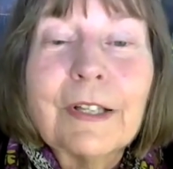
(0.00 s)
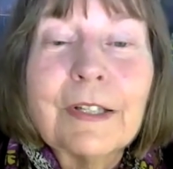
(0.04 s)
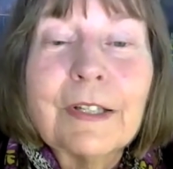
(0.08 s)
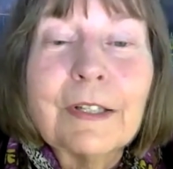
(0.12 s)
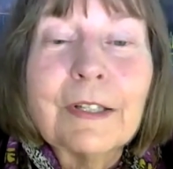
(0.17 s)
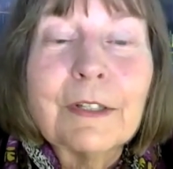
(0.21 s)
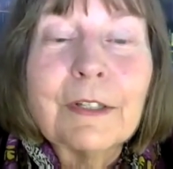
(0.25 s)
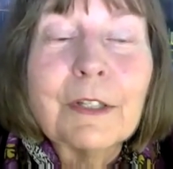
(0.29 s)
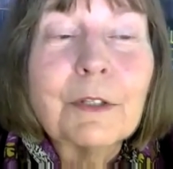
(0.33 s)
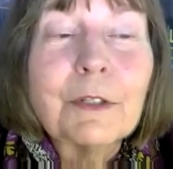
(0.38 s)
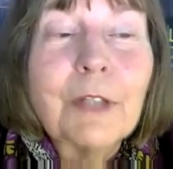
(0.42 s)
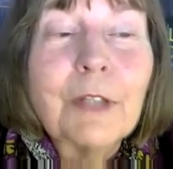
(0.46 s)

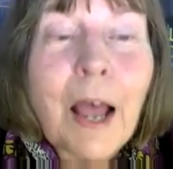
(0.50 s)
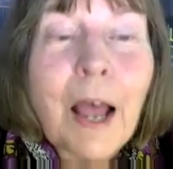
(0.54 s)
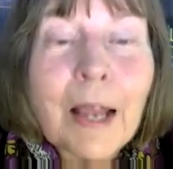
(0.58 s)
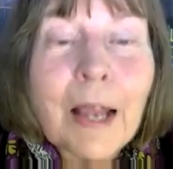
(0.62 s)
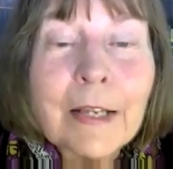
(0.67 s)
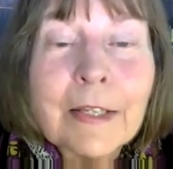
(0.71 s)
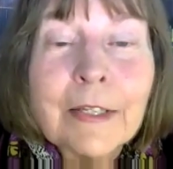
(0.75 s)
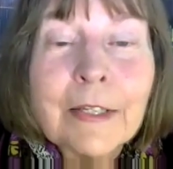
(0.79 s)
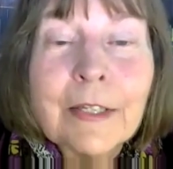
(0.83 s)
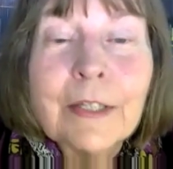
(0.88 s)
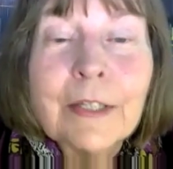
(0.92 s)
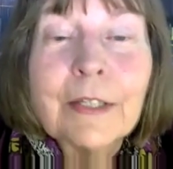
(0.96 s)
And
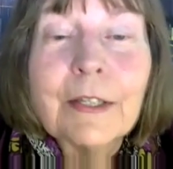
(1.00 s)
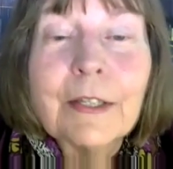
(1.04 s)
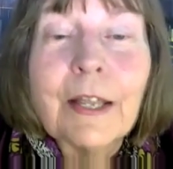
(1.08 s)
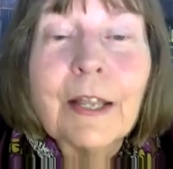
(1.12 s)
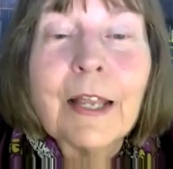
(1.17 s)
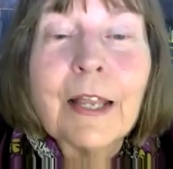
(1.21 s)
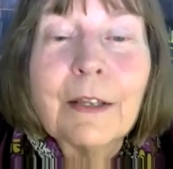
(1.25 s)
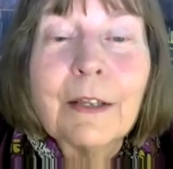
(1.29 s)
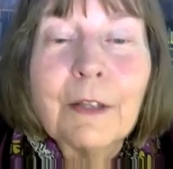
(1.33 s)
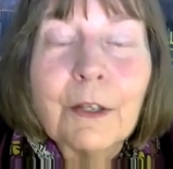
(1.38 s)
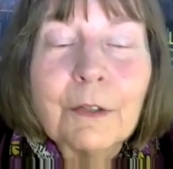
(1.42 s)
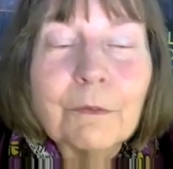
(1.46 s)

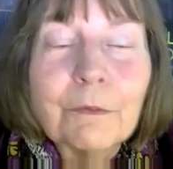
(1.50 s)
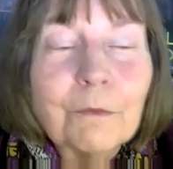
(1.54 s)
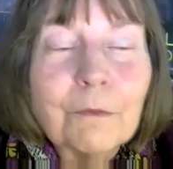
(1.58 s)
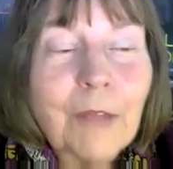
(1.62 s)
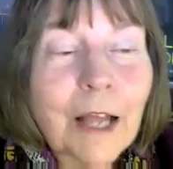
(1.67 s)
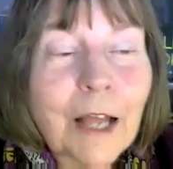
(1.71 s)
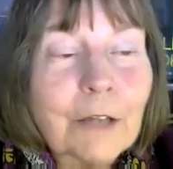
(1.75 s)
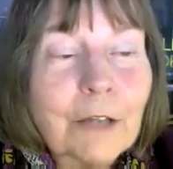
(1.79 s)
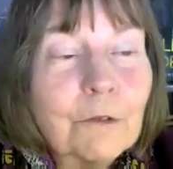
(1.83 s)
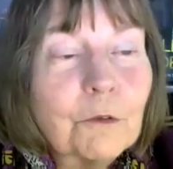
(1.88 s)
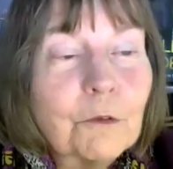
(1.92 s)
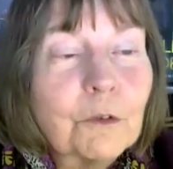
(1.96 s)
dyeing,
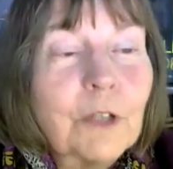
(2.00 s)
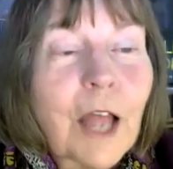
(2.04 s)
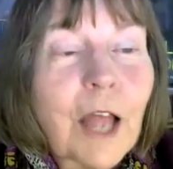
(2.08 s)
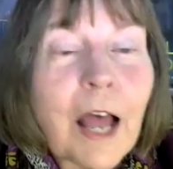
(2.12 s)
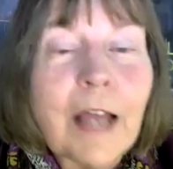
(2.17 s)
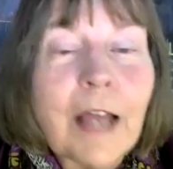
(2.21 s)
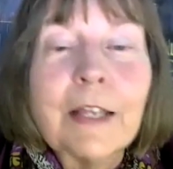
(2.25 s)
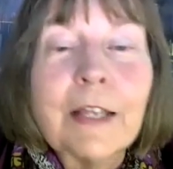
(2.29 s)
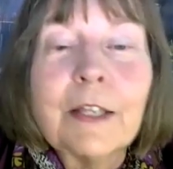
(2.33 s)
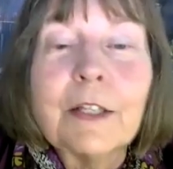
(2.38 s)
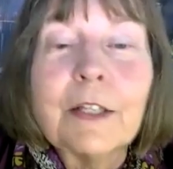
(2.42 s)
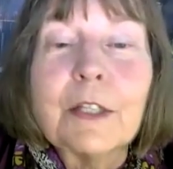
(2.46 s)
natural
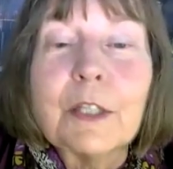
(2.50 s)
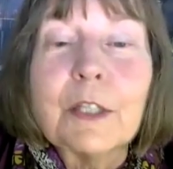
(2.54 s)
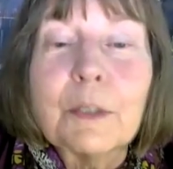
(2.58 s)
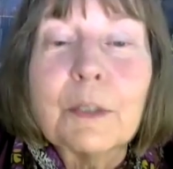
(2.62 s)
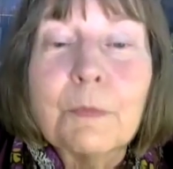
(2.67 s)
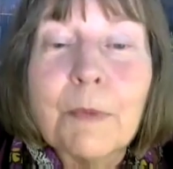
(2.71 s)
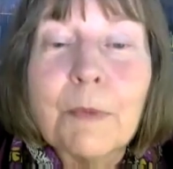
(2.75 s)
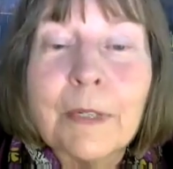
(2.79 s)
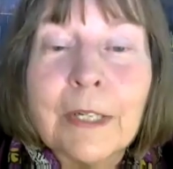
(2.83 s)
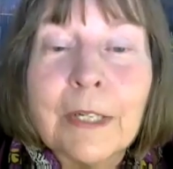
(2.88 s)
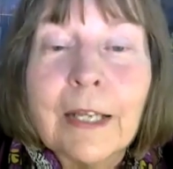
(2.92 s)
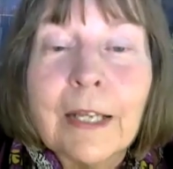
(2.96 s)
dyeing and
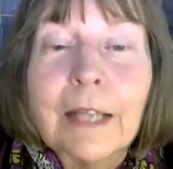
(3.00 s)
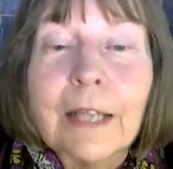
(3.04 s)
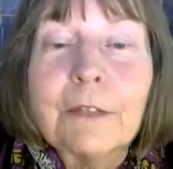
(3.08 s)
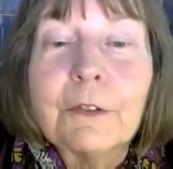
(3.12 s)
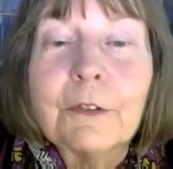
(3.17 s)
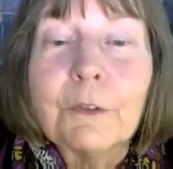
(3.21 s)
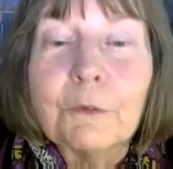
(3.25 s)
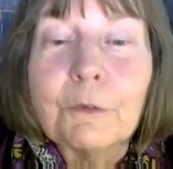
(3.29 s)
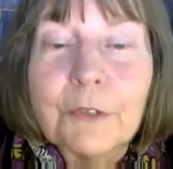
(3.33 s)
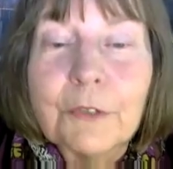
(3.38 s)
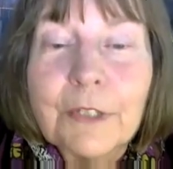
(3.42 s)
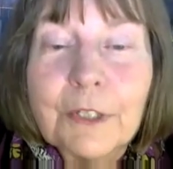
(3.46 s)
spinning, I
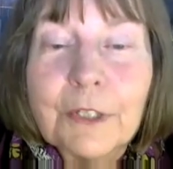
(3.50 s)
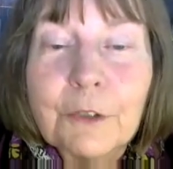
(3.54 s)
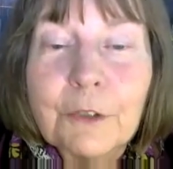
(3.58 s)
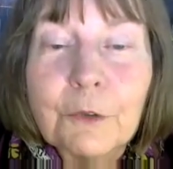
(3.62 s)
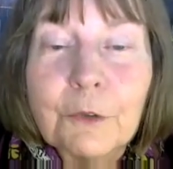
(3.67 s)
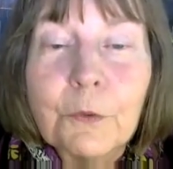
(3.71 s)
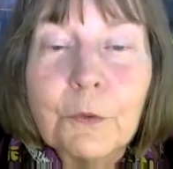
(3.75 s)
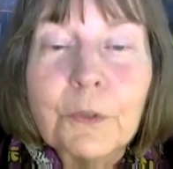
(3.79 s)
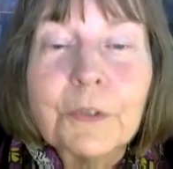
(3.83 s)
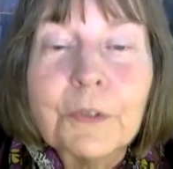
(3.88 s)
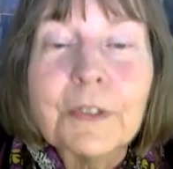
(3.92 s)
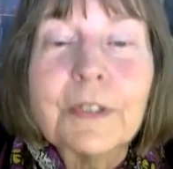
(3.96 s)
took teach
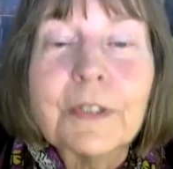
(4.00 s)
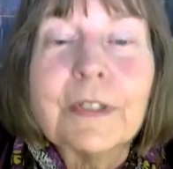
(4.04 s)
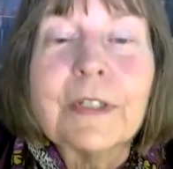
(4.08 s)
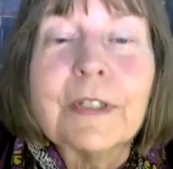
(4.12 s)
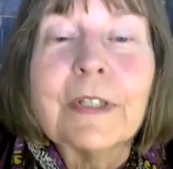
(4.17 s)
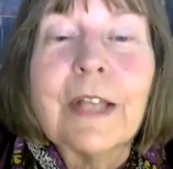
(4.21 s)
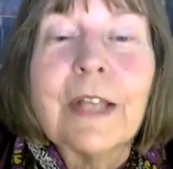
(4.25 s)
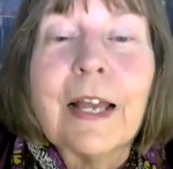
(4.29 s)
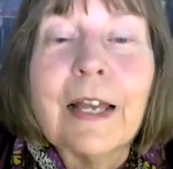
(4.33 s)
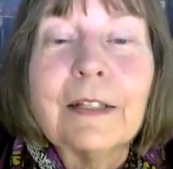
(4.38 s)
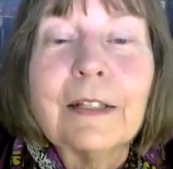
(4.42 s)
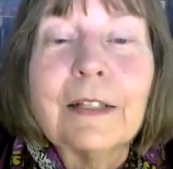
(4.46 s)
courses
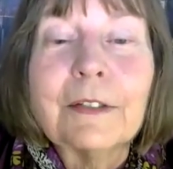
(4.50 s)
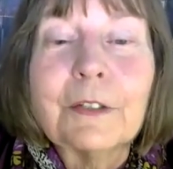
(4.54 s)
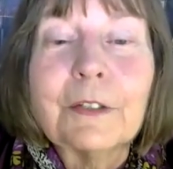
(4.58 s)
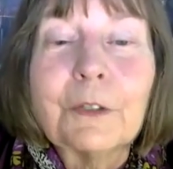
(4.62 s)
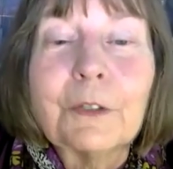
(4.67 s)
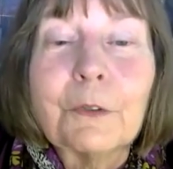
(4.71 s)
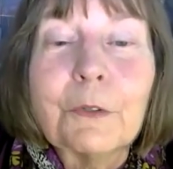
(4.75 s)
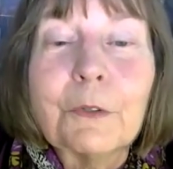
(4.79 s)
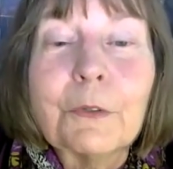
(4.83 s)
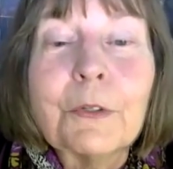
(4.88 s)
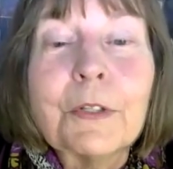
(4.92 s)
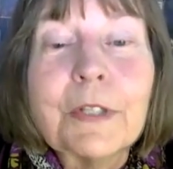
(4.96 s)
in that.
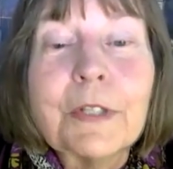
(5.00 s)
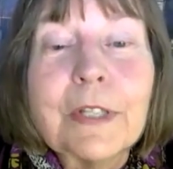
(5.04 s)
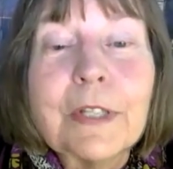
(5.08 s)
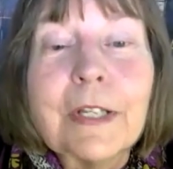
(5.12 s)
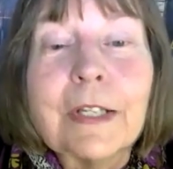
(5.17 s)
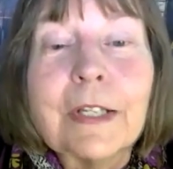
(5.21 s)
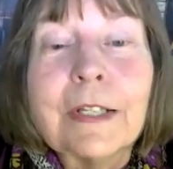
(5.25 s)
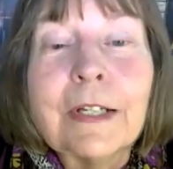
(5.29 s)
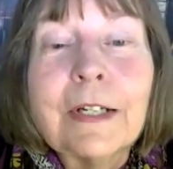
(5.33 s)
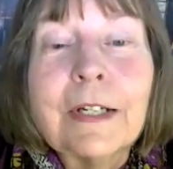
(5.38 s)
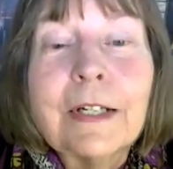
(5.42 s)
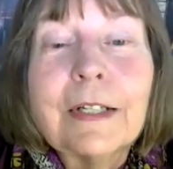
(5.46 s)
So you can
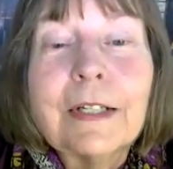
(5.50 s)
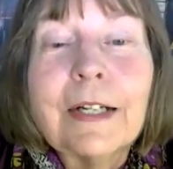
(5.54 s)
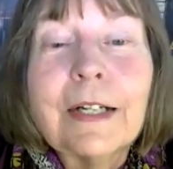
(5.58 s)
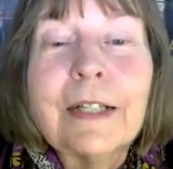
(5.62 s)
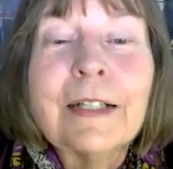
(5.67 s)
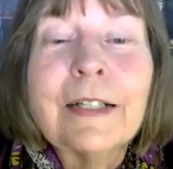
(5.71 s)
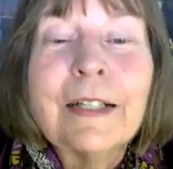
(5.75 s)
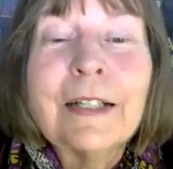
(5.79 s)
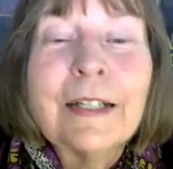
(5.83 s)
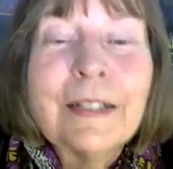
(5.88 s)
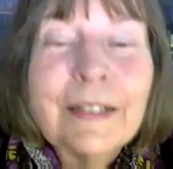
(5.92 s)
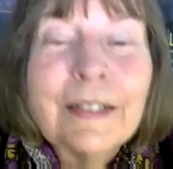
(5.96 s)
see,
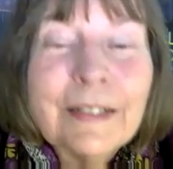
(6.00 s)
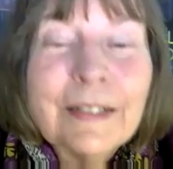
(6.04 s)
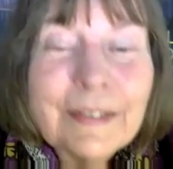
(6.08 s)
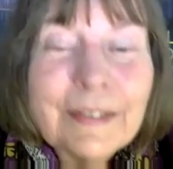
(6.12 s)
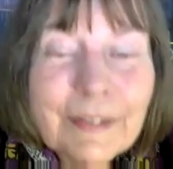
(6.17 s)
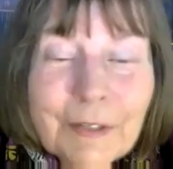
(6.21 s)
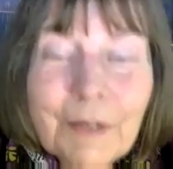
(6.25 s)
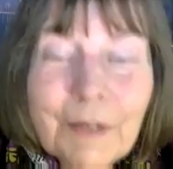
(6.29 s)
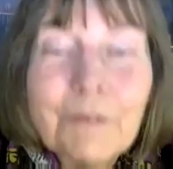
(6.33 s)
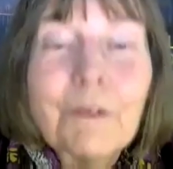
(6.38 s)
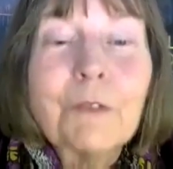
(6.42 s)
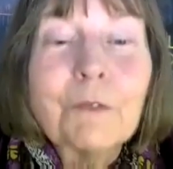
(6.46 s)

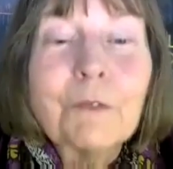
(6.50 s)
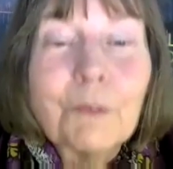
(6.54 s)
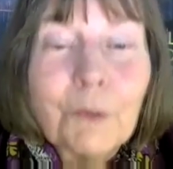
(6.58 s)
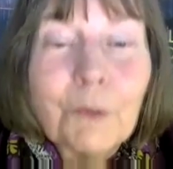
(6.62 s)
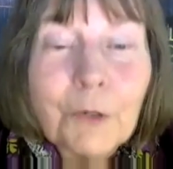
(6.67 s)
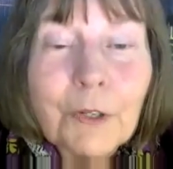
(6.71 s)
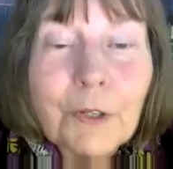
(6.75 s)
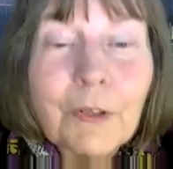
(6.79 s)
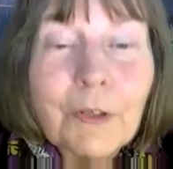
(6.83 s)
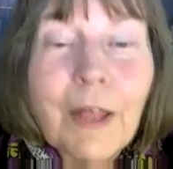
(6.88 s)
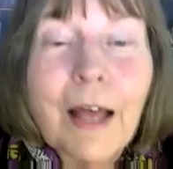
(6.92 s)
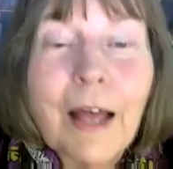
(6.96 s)

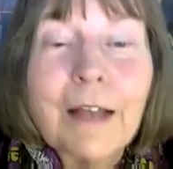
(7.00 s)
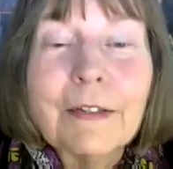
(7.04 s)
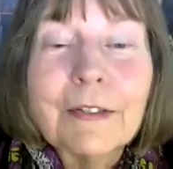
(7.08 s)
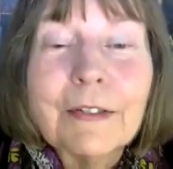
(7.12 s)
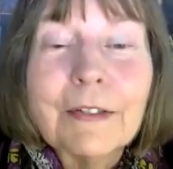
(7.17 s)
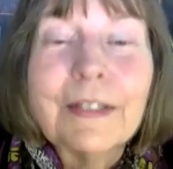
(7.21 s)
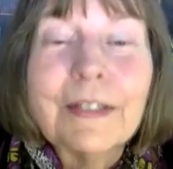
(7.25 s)
quite a lot.